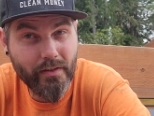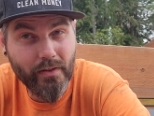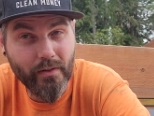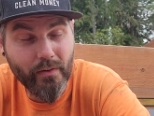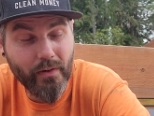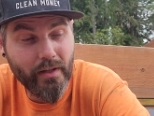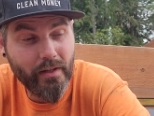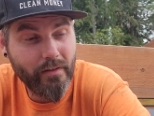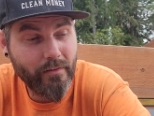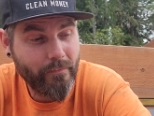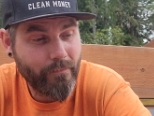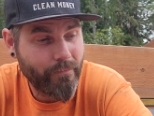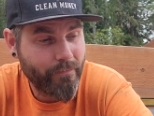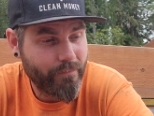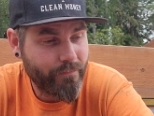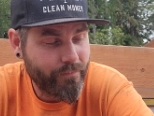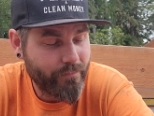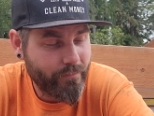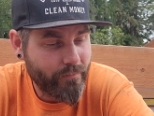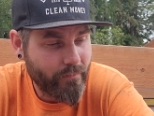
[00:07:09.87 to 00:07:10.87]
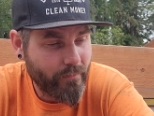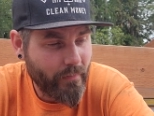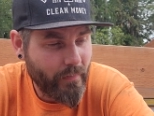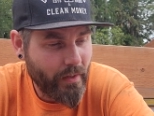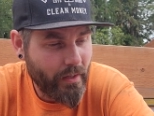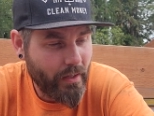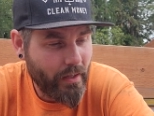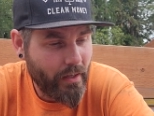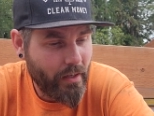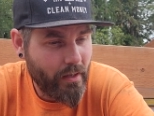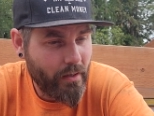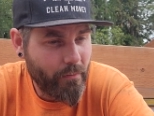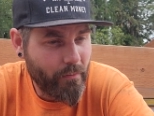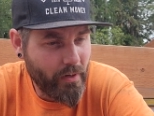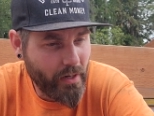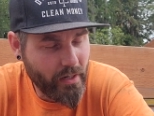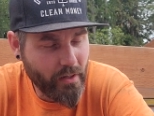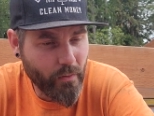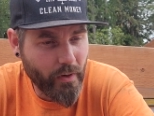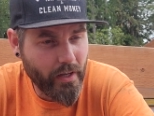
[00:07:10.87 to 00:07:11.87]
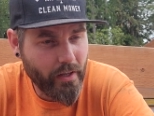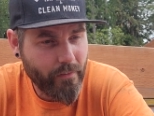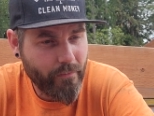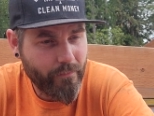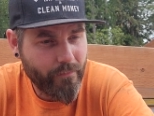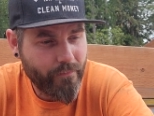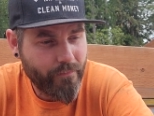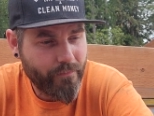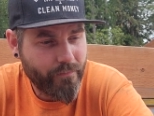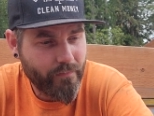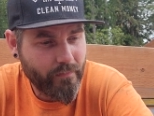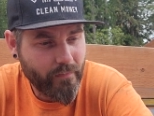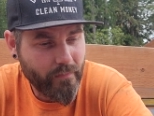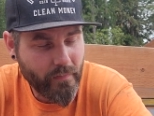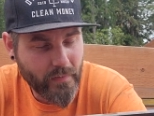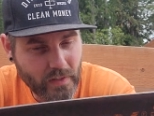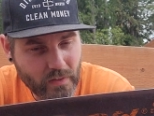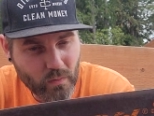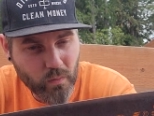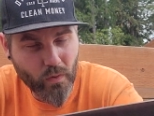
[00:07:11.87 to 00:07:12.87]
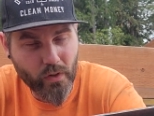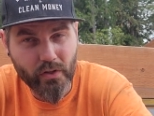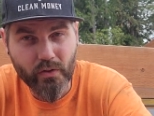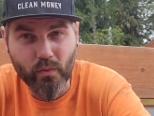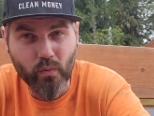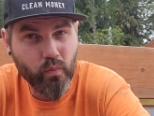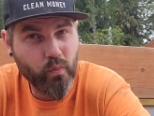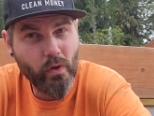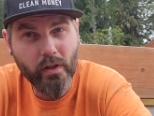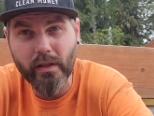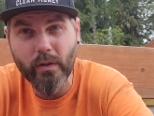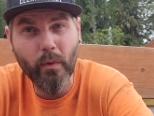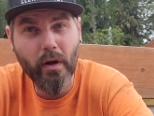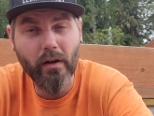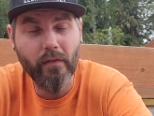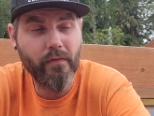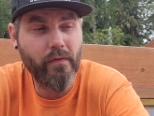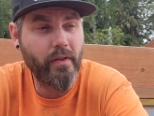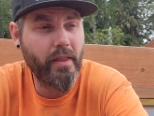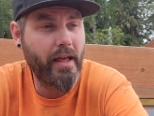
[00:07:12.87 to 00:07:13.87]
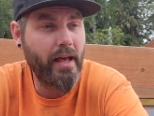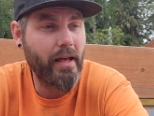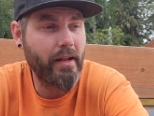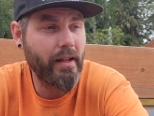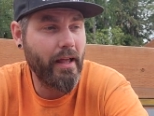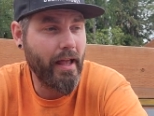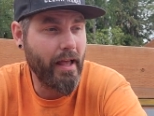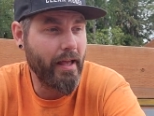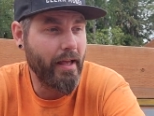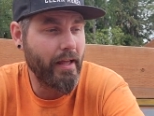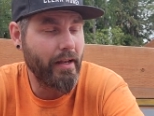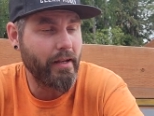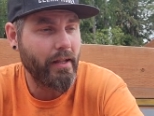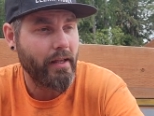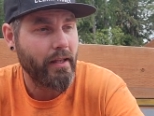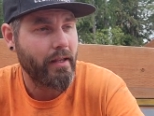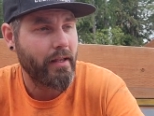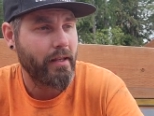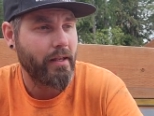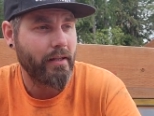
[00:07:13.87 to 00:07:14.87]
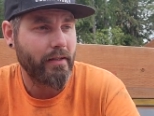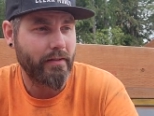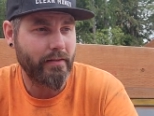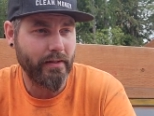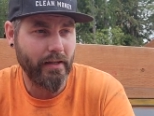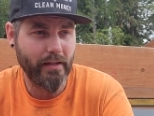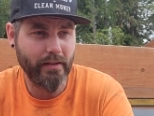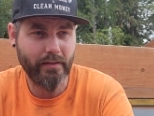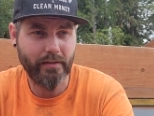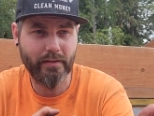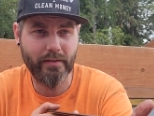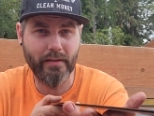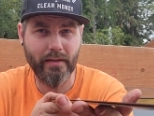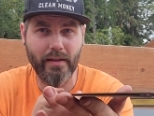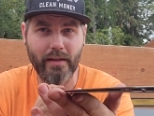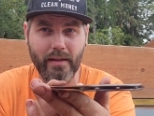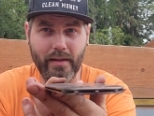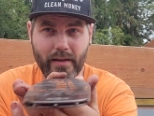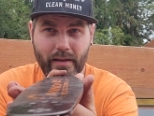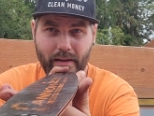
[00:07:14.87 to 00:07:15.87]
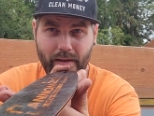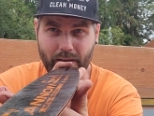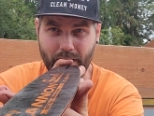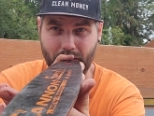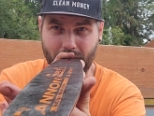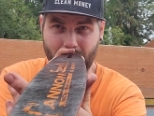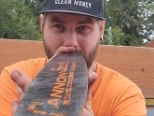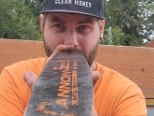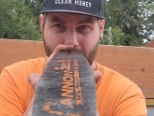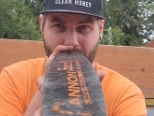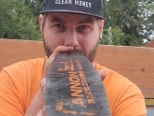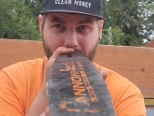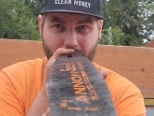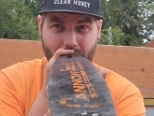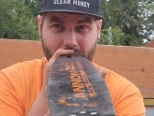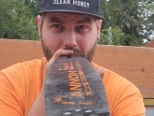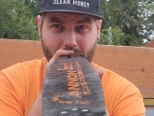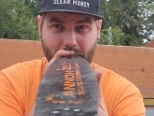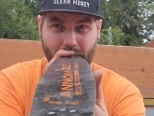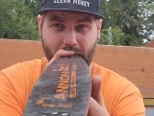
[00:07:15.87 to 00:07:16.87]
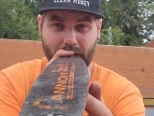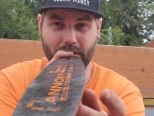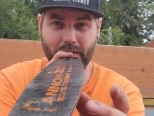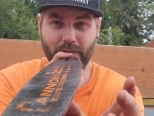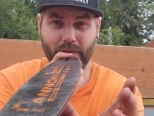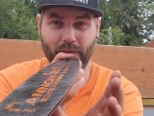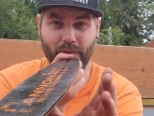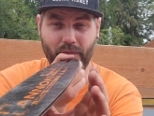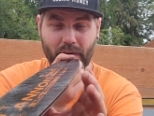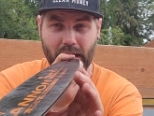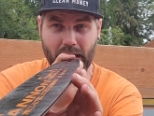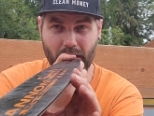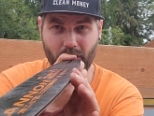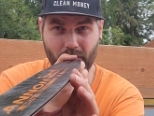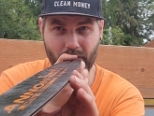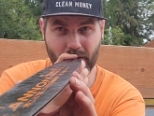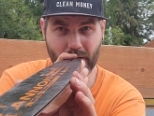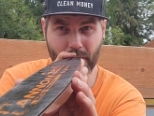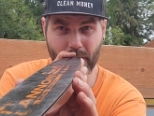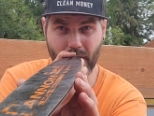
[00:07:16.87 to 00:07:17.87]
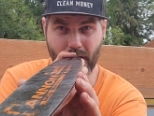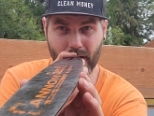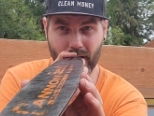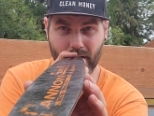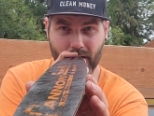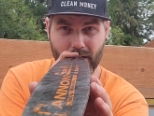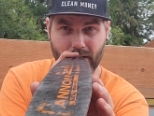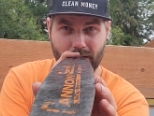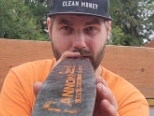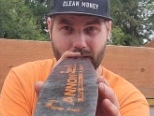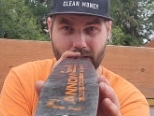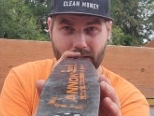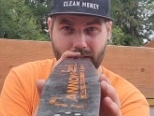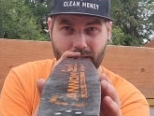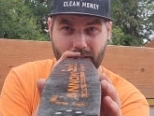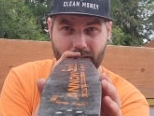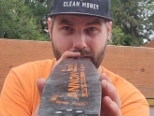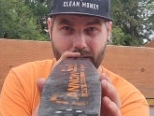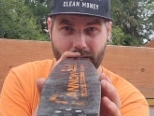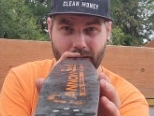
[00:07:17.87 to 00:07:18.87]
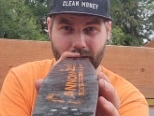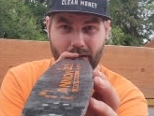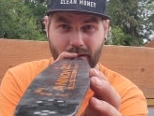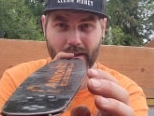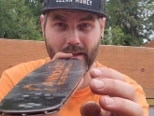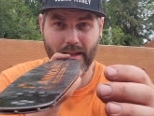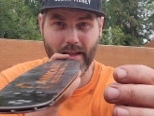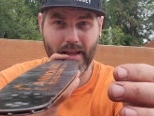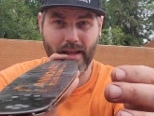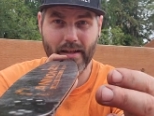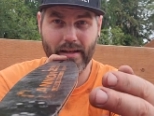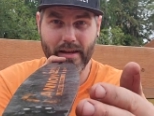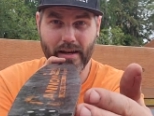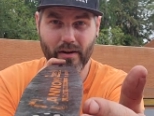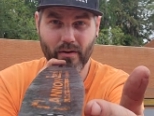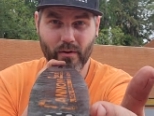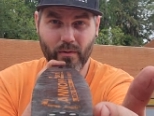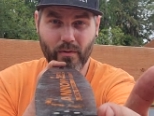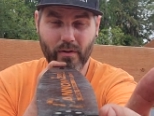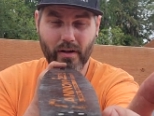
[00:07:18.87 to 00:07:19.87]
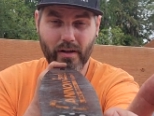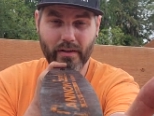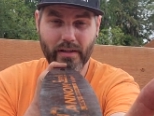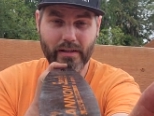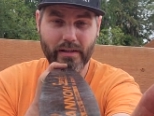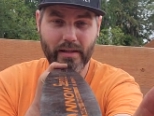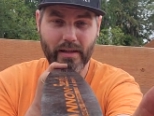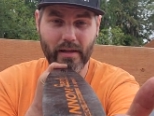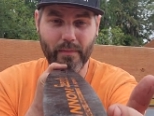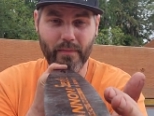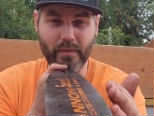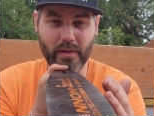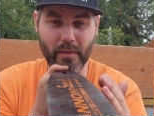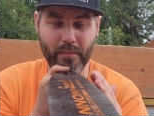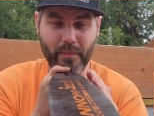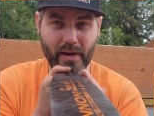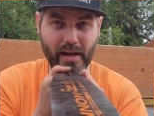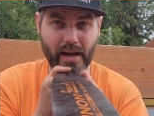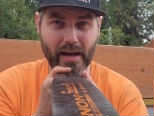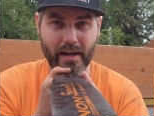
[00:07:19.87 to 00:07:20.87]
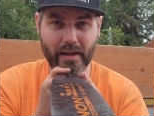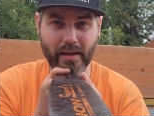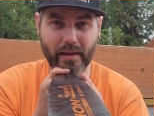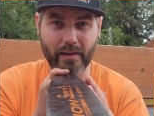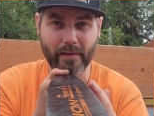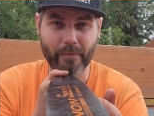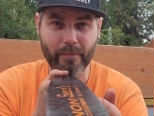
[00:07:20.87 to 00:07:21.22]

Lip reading: to it. But anyway, this works really well for that. And since it's fatter in the middle and narrower on the tip in the back,